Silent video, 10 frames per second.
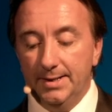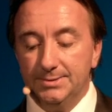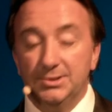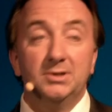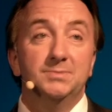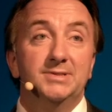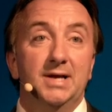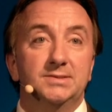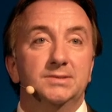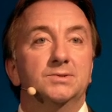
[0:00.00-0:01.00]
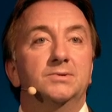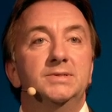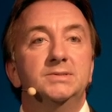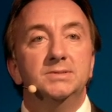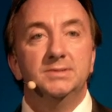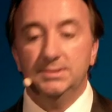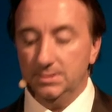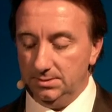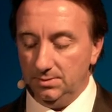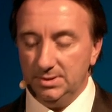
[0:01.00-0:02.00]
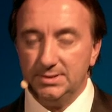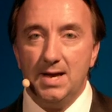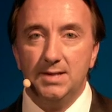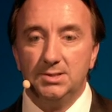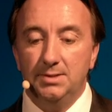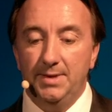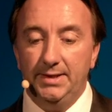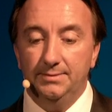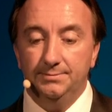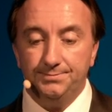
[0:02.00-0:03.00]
circumstances or instances. So what does that actually mean?